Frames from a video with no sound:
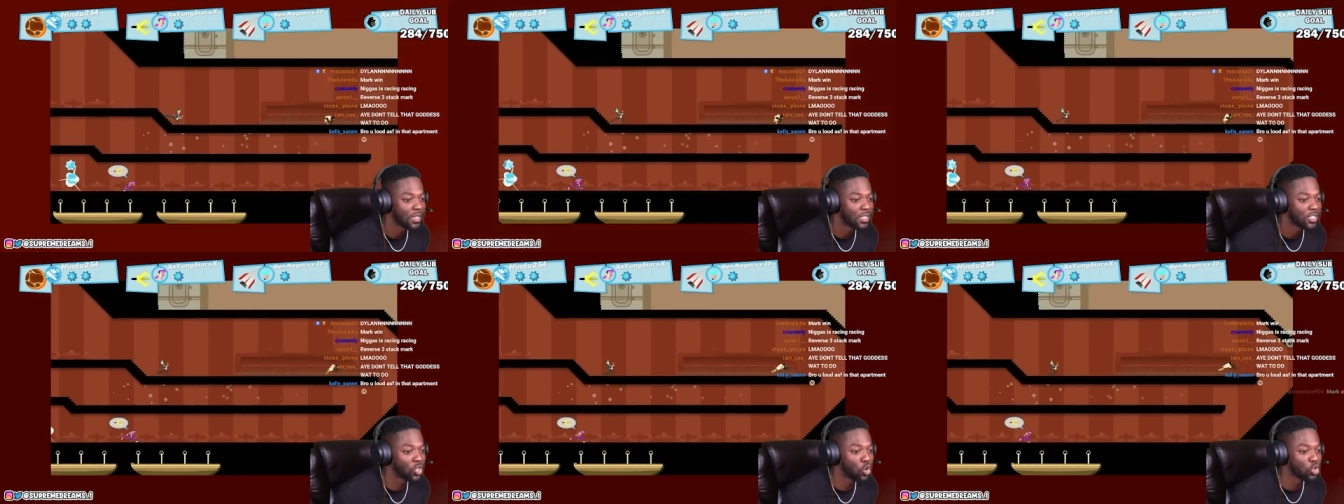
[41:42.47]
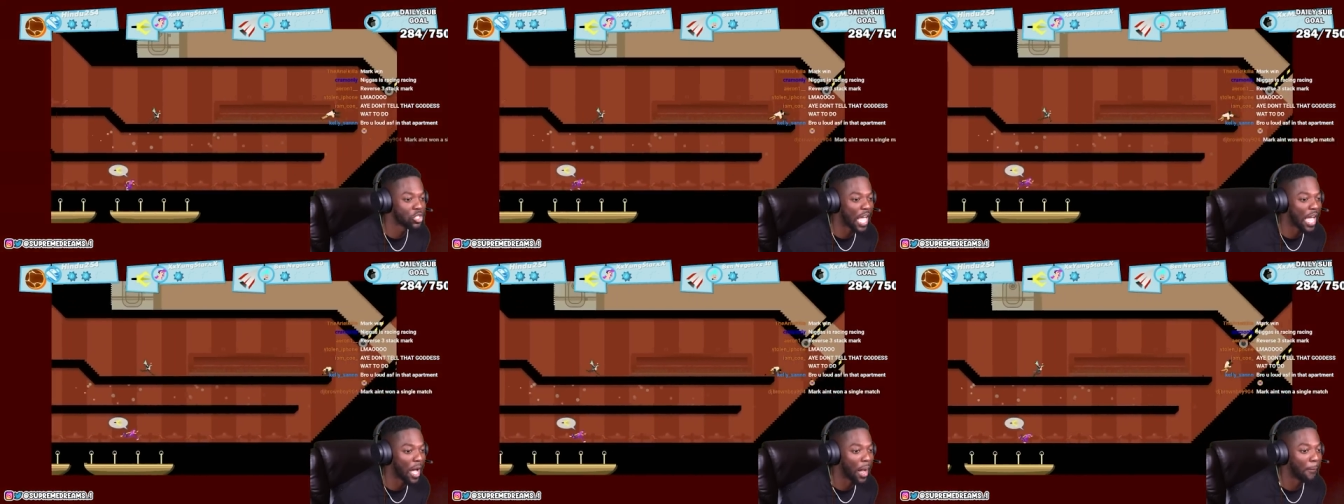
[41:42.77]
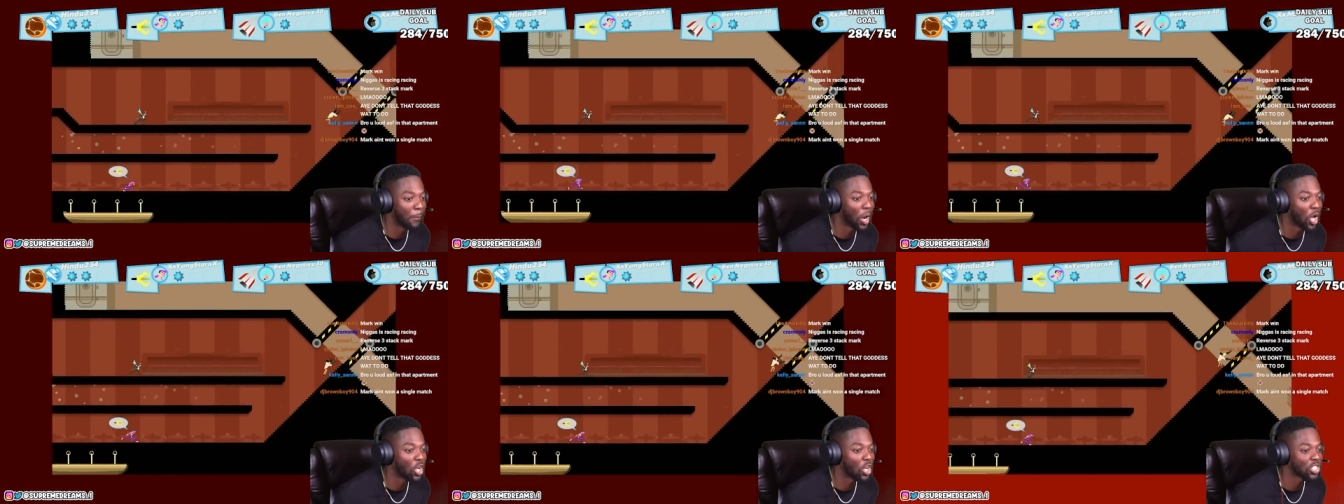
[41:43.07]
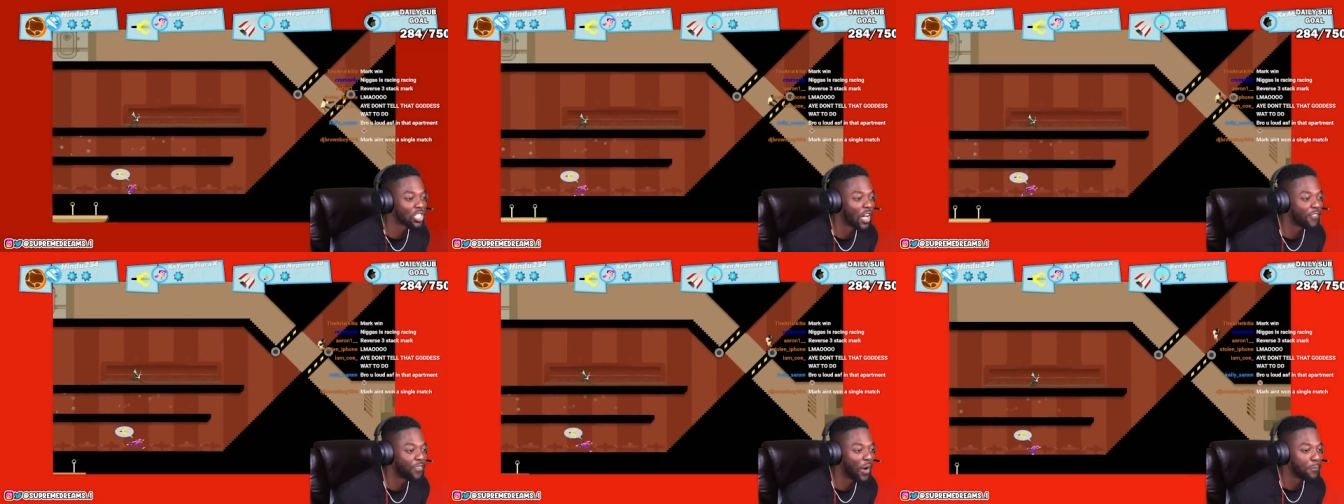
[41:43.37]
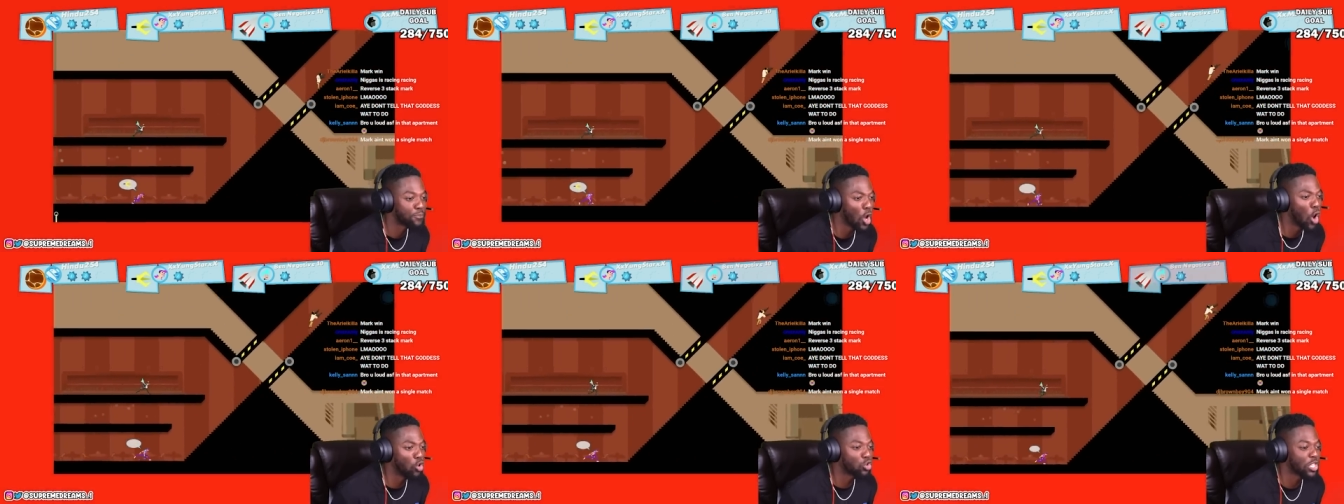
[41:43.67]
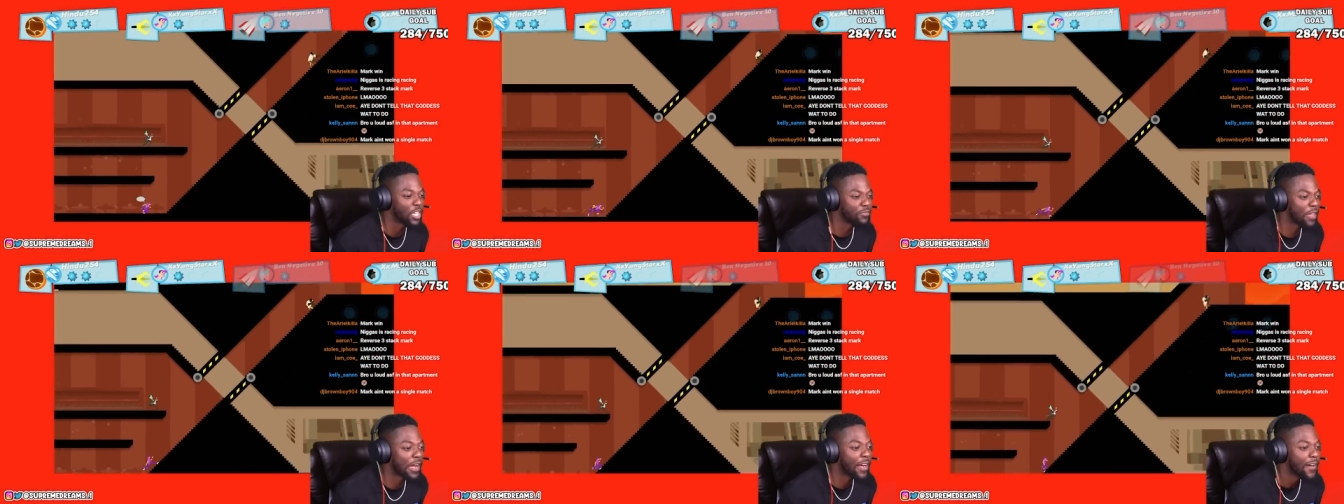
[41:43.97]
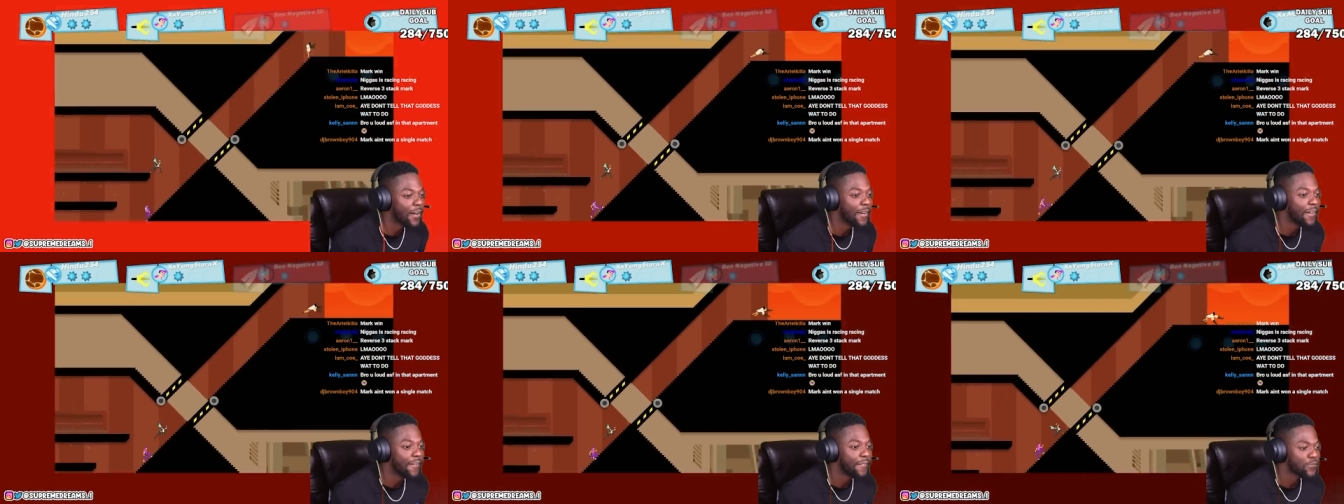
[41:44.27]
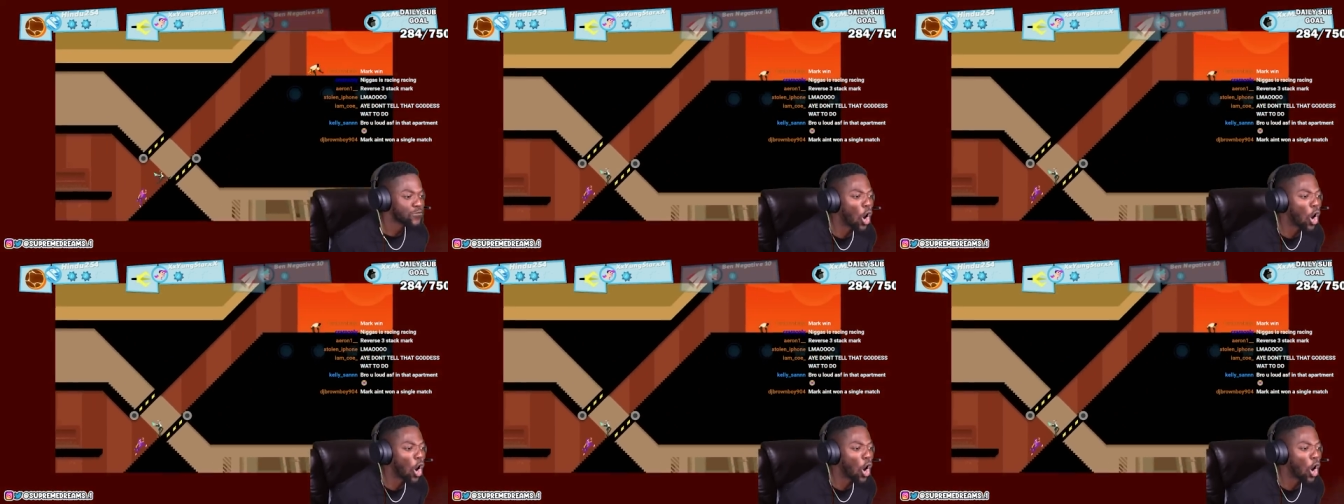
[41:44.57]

Use that out, blow yourself up. Use it now.